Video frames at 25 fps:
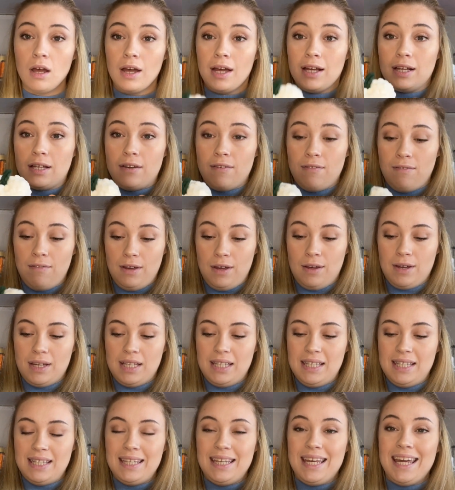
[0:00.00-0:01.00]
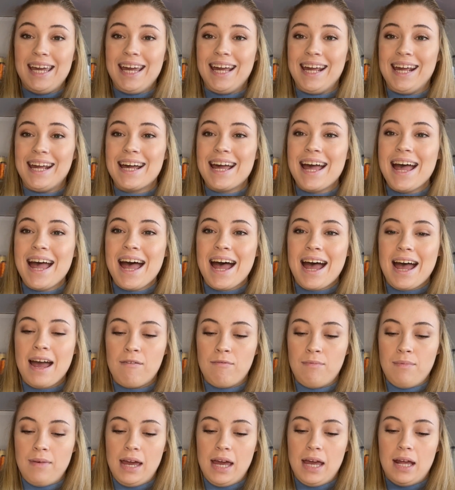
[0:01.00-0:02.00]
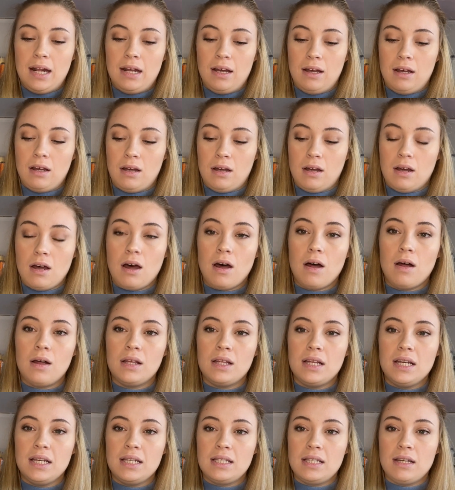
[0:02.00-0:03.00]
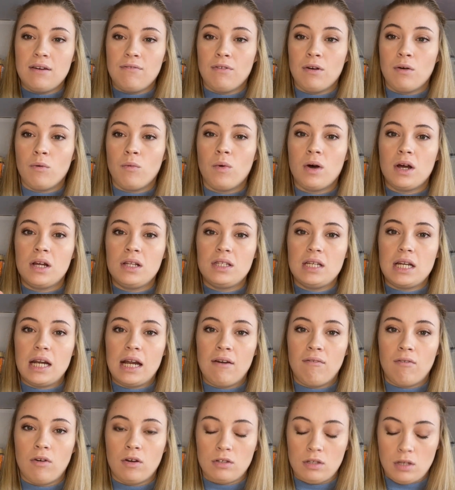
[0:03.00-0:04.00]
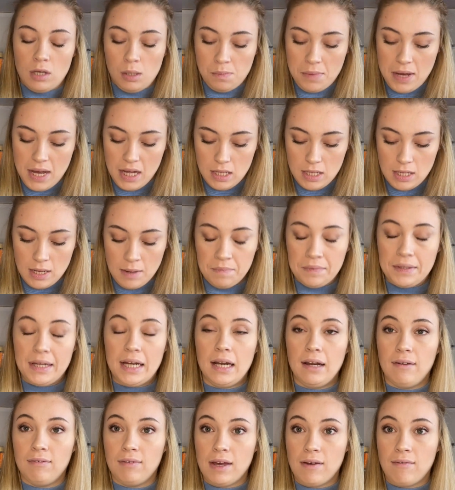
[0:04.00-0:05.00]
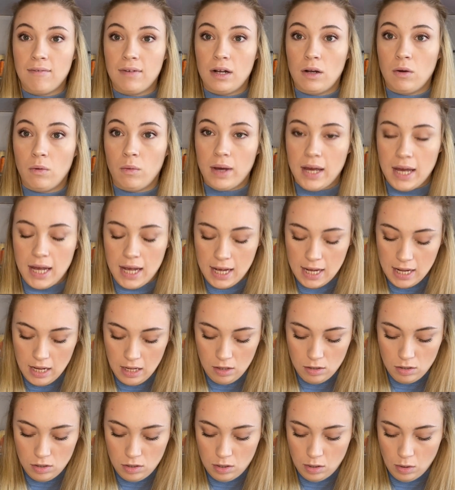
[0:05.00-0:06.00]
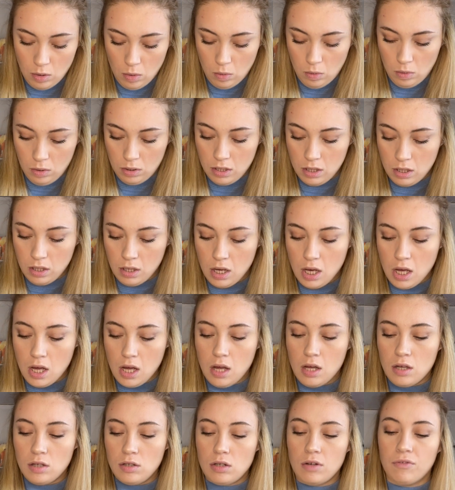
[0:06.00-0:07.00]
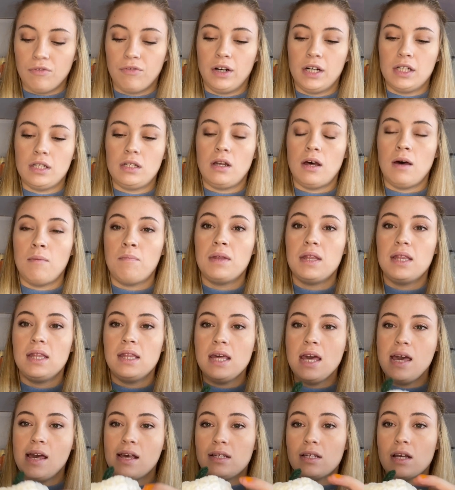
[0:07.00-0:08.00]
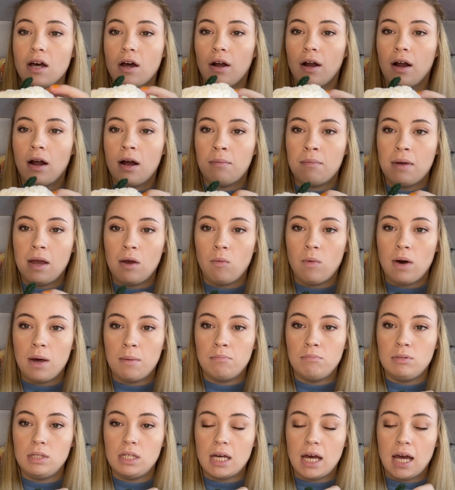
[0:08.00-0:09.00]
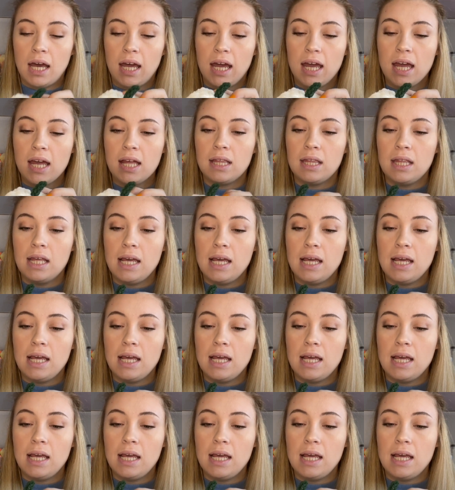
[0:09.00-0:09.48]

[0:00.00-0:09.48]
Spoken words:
If you could see, I've made all these different ones, and I've also made some that I've given away and sold. So first up, these are on my website.